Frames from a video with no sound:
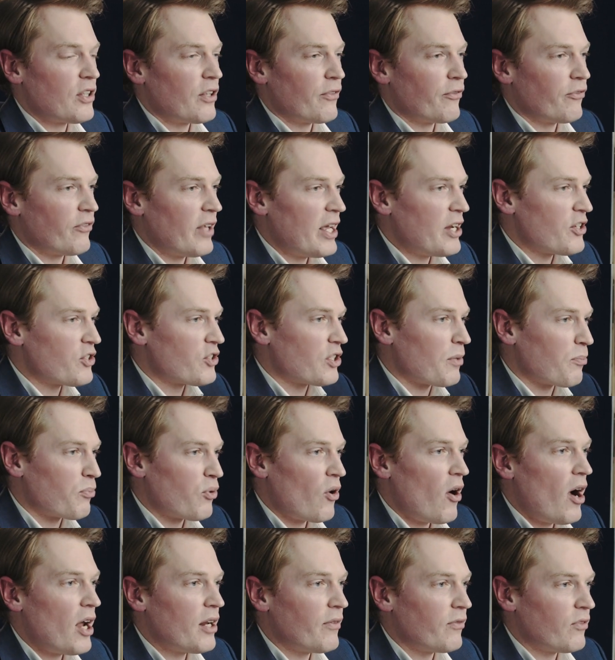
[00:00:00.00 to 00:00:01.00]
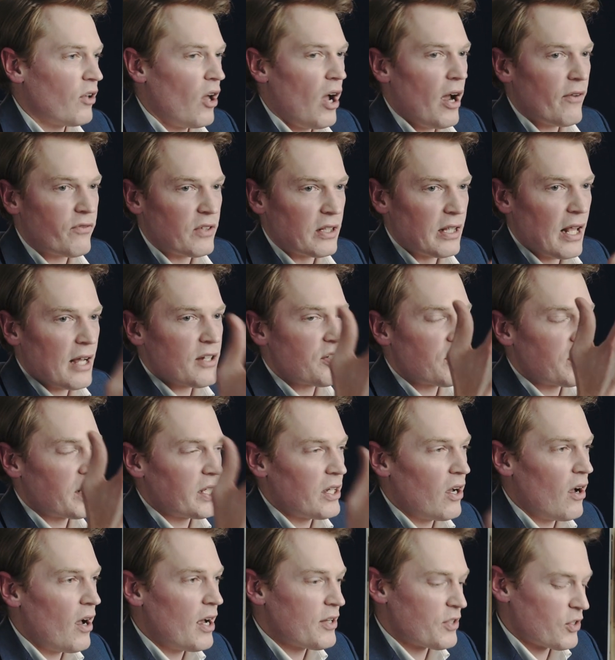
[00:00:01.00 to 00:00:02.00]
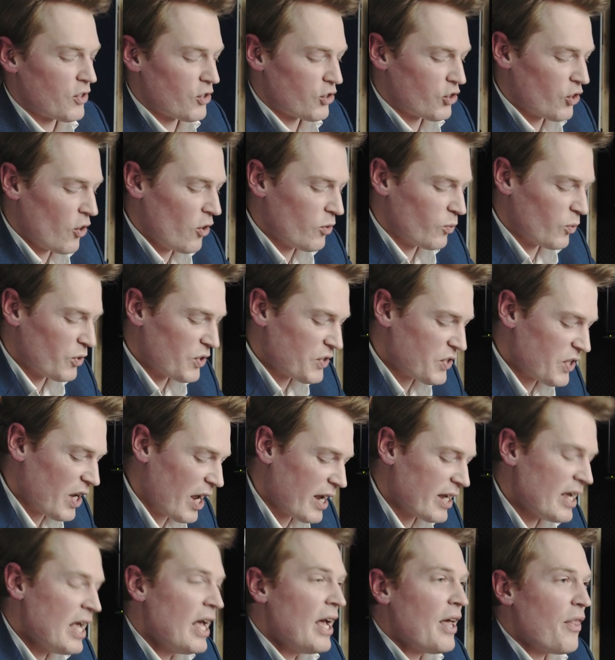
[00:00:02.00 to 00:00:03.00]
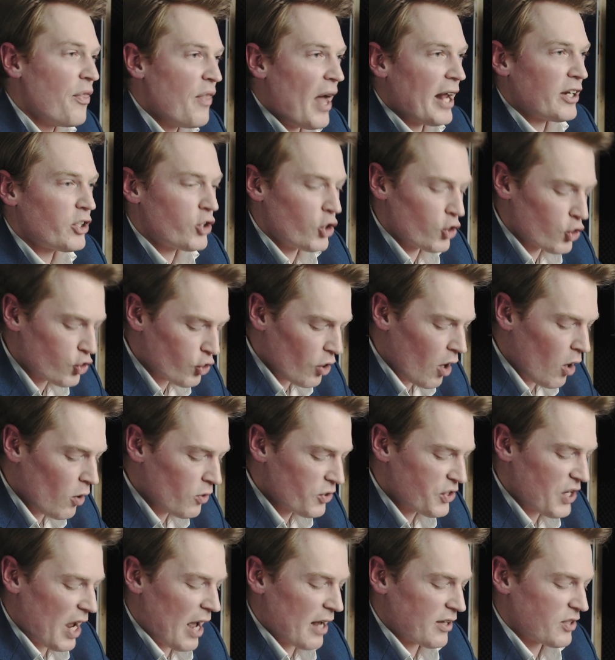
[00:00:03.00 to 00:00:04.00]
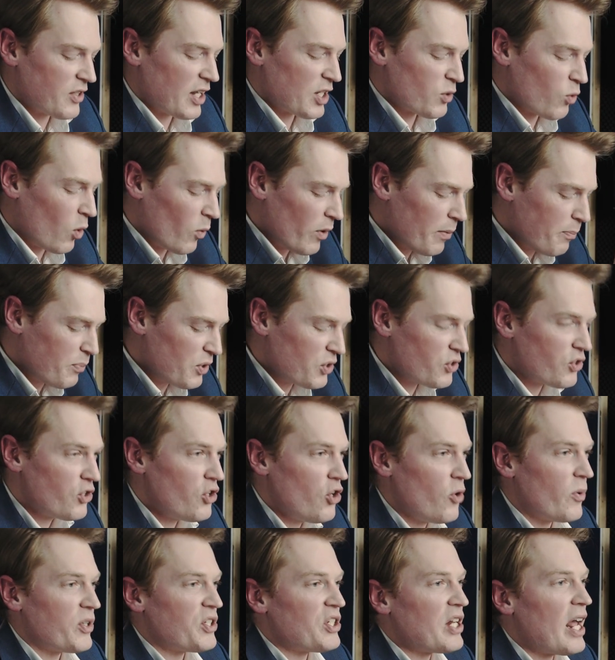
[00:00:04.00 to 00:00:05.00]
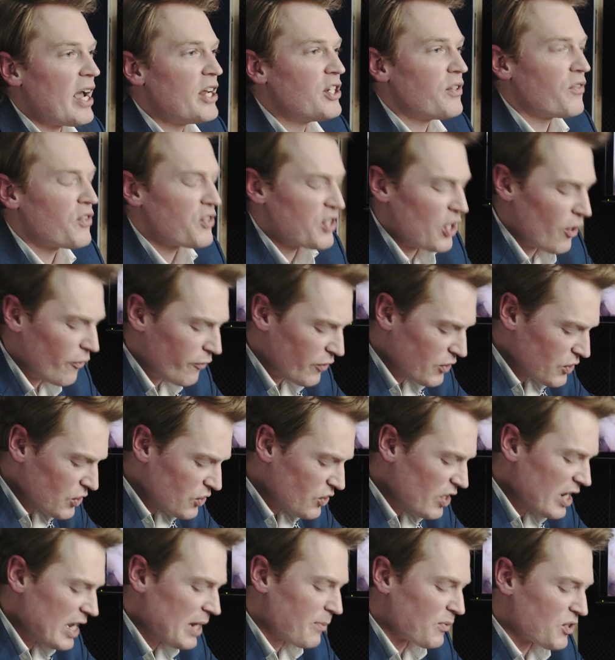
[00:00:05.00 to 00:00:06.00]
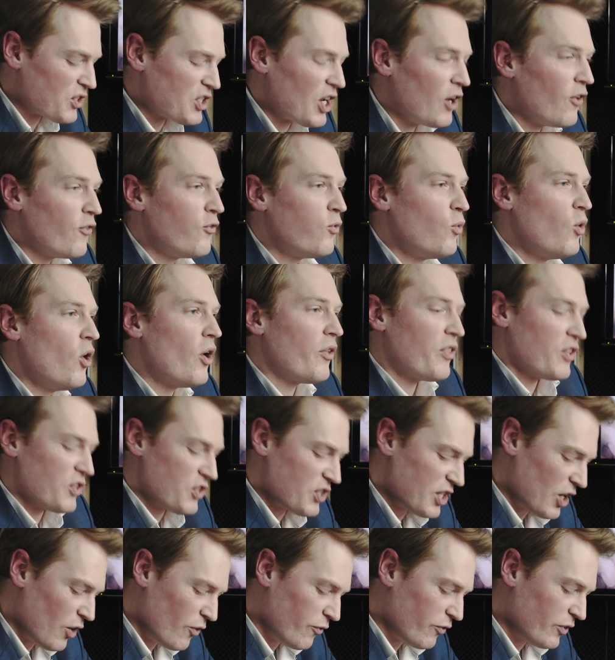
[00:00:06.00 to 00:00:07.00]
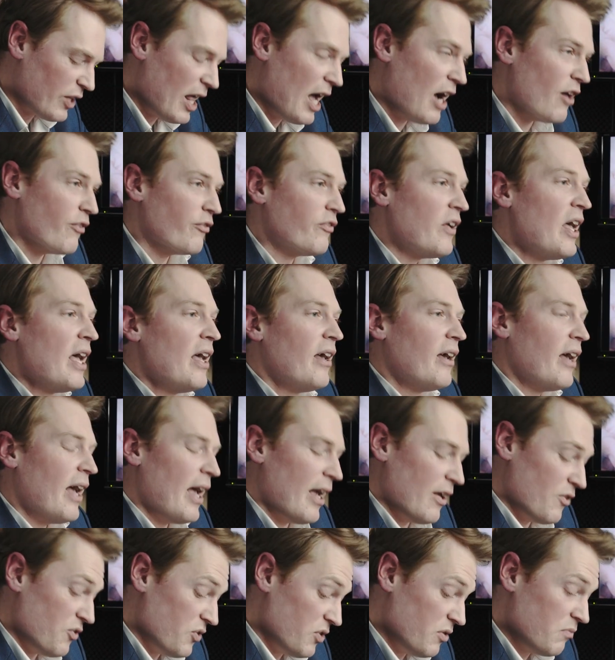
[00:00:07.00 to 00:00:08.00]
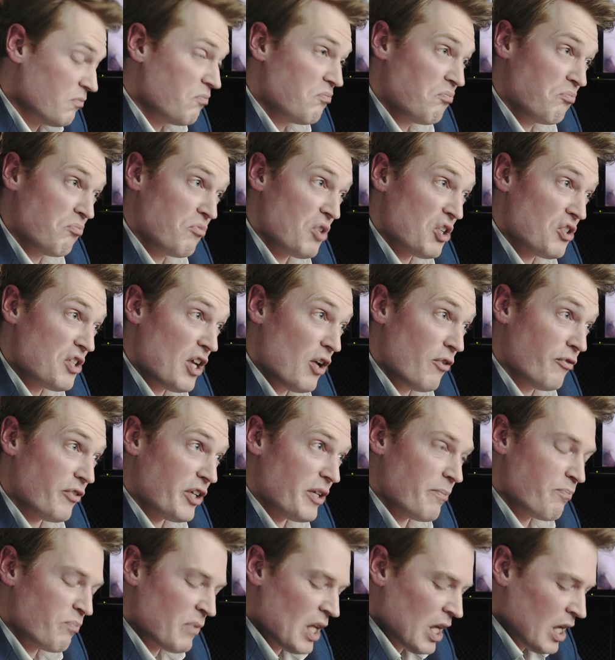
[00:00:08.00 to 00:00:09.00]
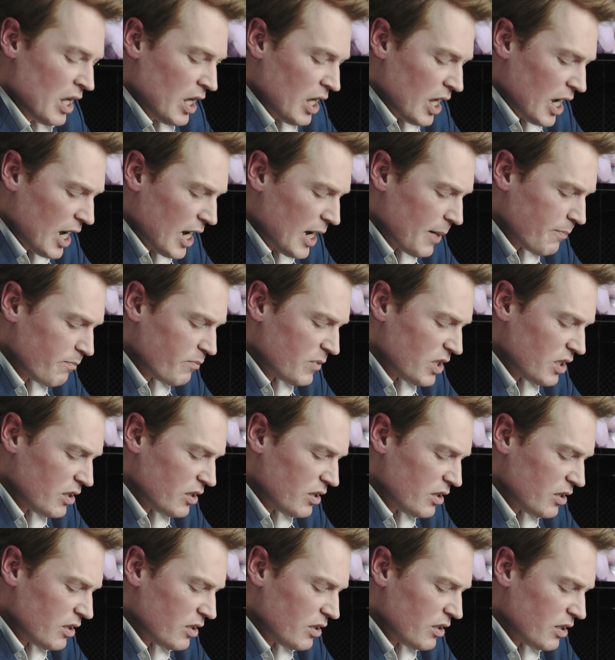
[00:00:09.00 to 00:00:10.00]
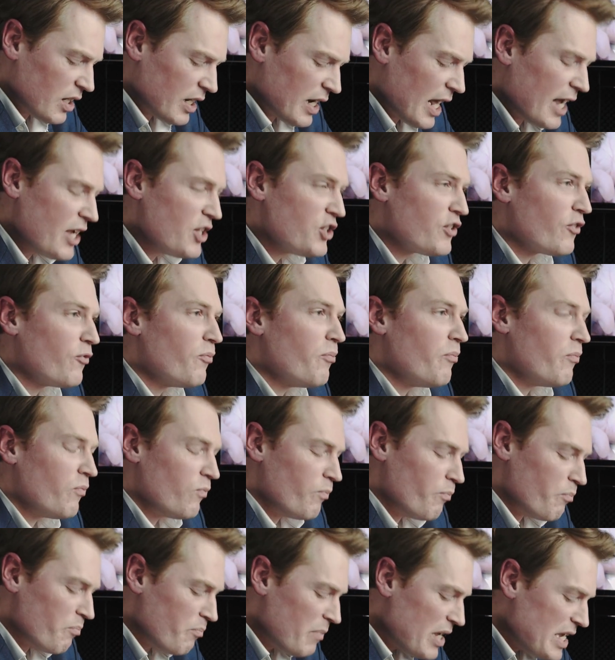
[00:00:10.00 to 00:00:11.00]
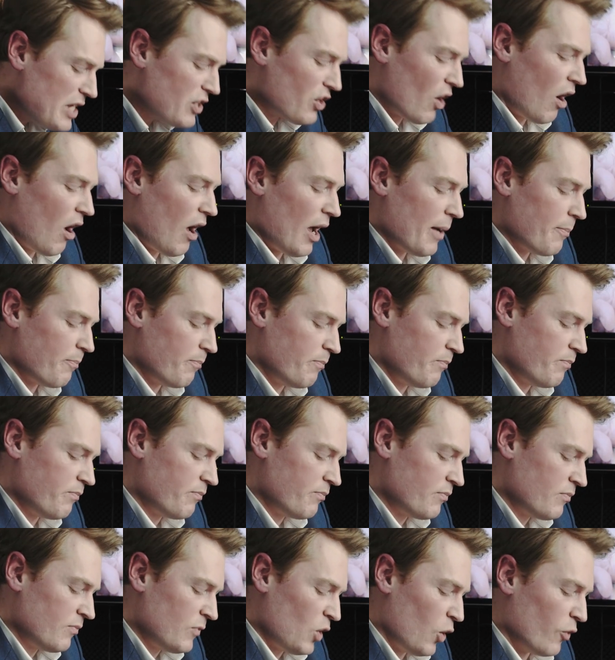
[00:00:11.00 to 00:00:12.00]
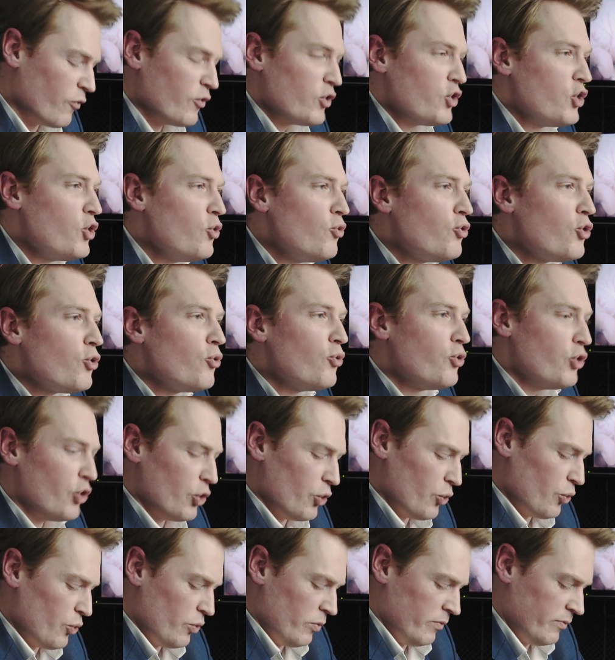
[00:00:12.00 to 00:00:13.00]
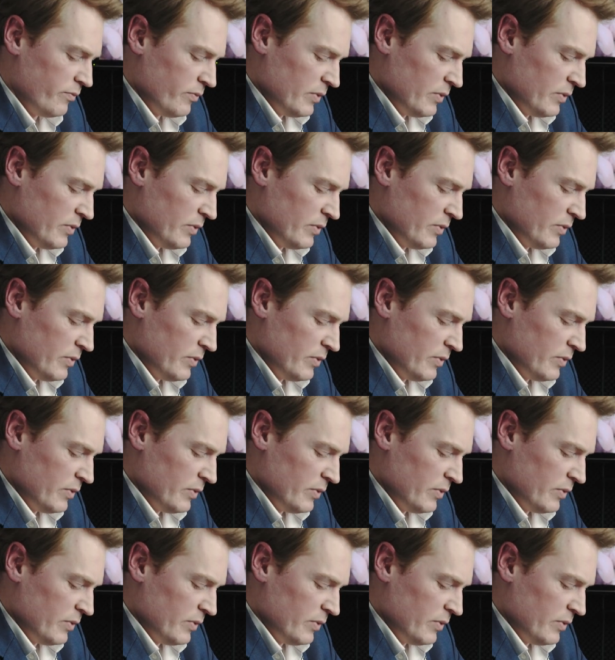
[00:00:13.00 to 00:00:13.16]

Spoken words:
of the flesh, the pride of life, the lust of the eyes, as John would say, that controls us. That's what we pursue. It's an age of self-esteem, self-worth, self-love, and the selfie. An age of me time, of you do you,